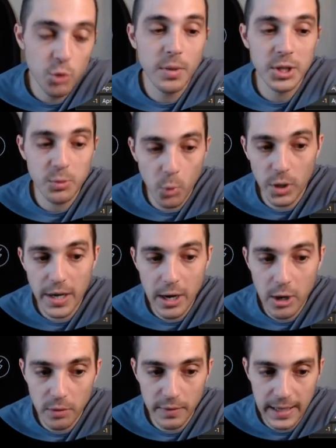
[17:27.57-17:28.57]
much more
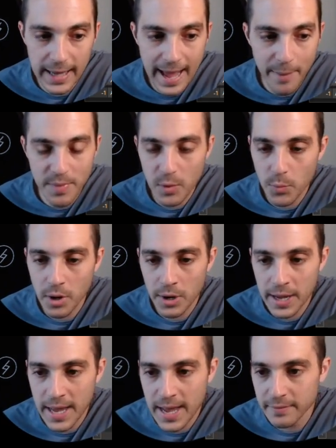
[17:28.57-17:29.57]
narrow of a gap than we
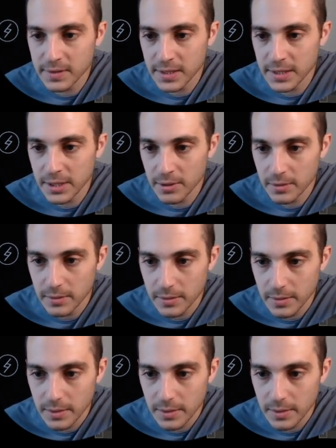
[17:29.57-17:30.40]
already have. See here?